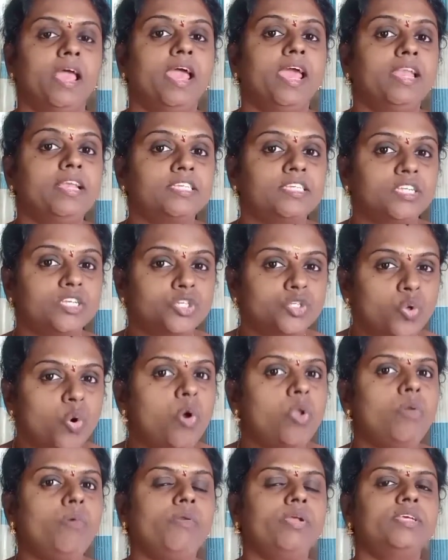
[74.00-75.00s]
It is the
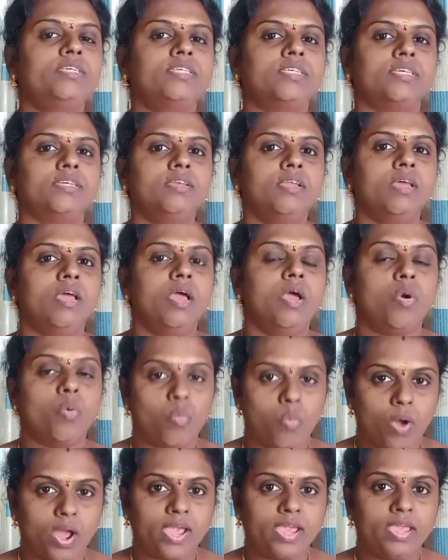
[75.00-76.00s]
sole reason
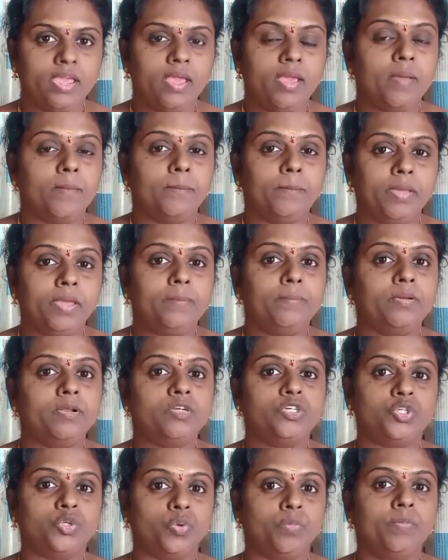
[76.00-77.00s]
why
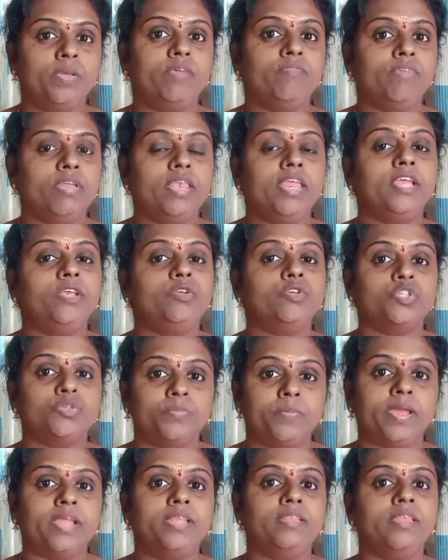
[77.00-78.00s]
people should be willing to
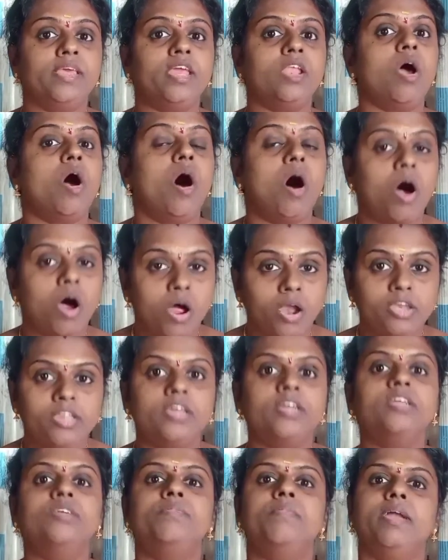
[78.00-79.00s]
spend their
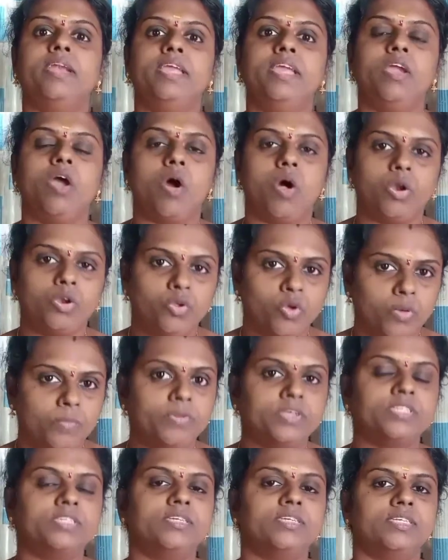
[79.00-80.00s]
hard-earned money on your
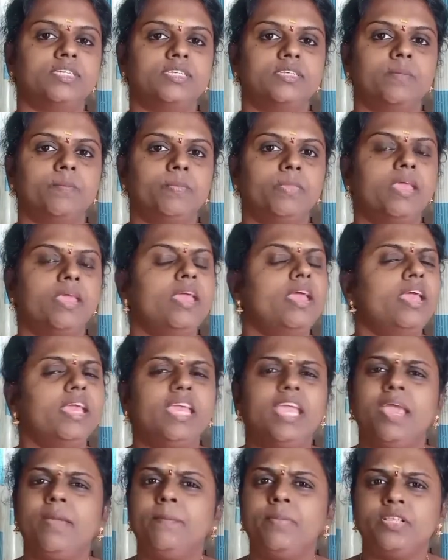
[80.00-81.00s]
business.
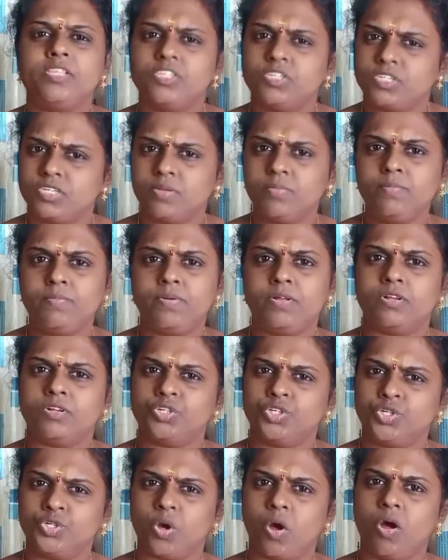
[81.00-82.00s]
Keep it simple,
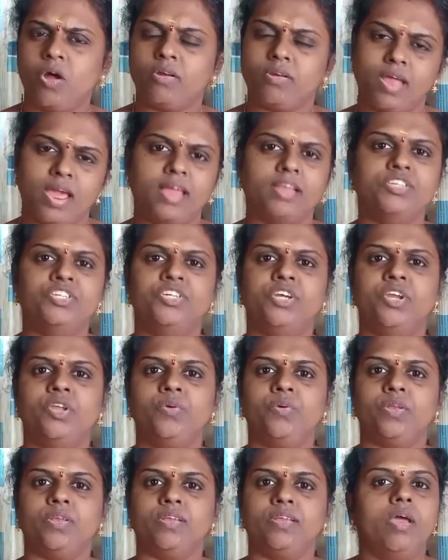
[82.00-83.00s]
short and
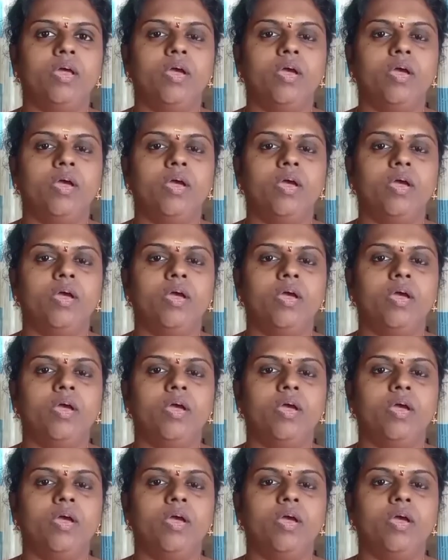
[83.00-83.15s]
genuine.